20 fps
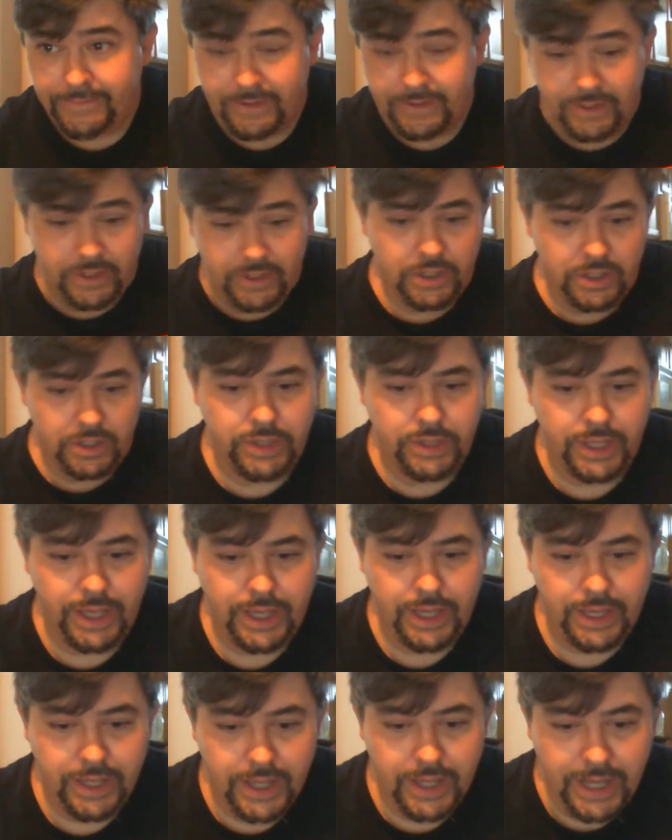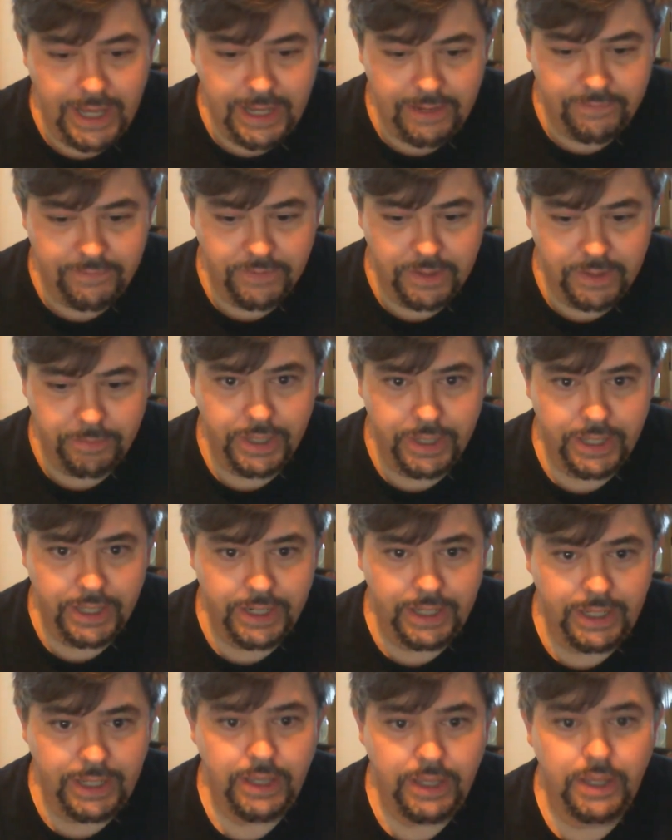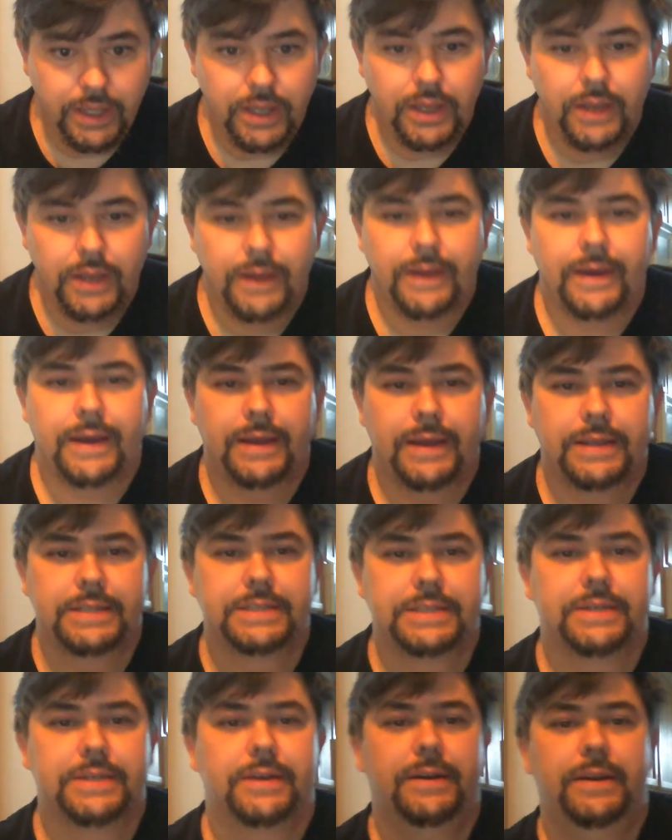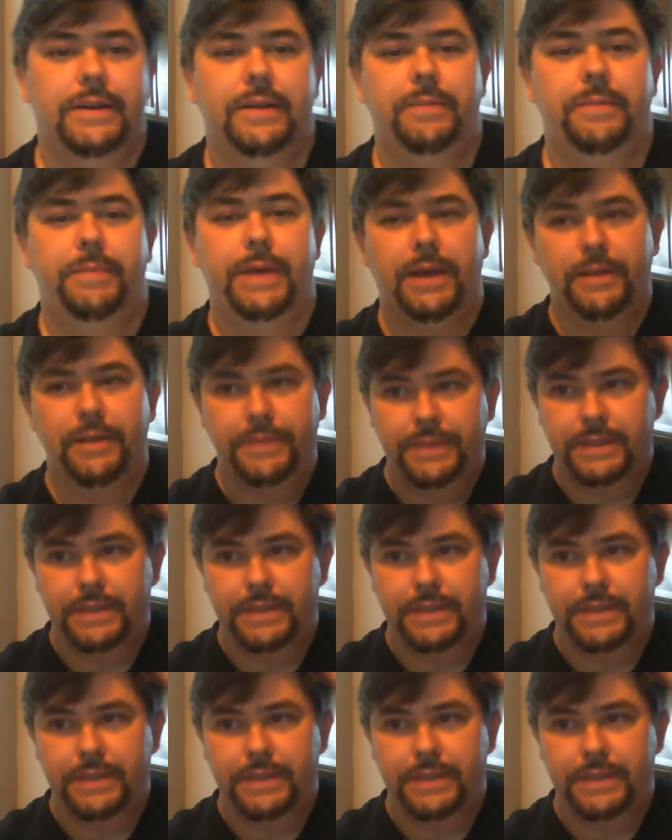Okay, hi everybody. Sorry about the